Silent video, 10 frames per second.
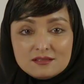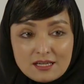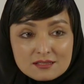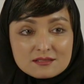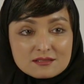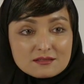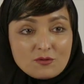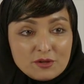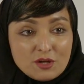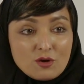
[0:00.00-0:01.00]
yes,
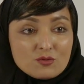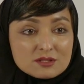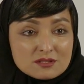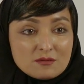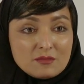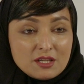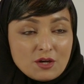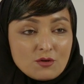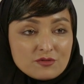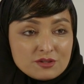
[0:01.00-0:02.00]
we know what's the
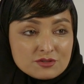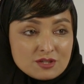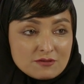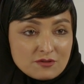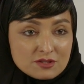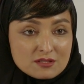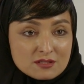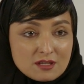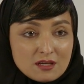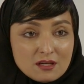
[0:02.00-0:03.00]
meaning of energy
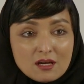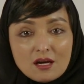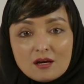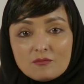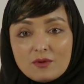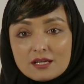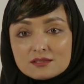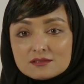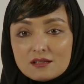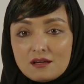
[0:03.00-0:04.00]
efficiency,
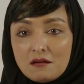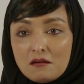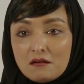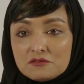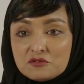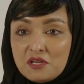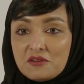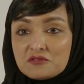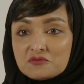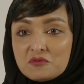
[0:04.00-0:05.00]
but to be
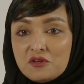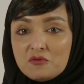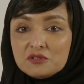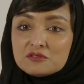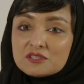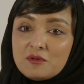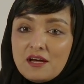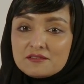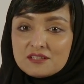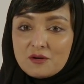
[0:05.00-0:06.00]
honest with you, we don't
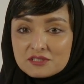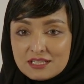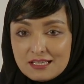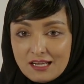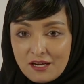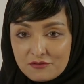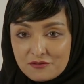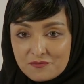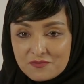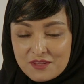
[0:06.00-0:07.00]
apply it in our daily life.
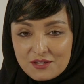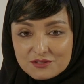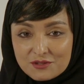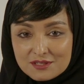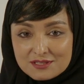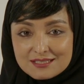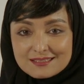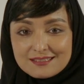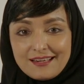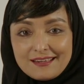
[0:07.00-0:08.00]
So this
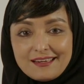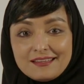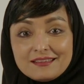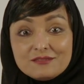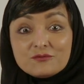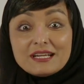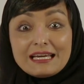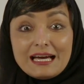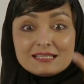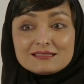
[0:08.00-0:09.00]
is like, and then when
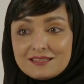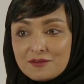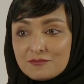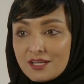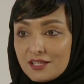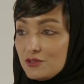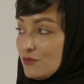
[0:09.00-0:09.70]
I ask them, can you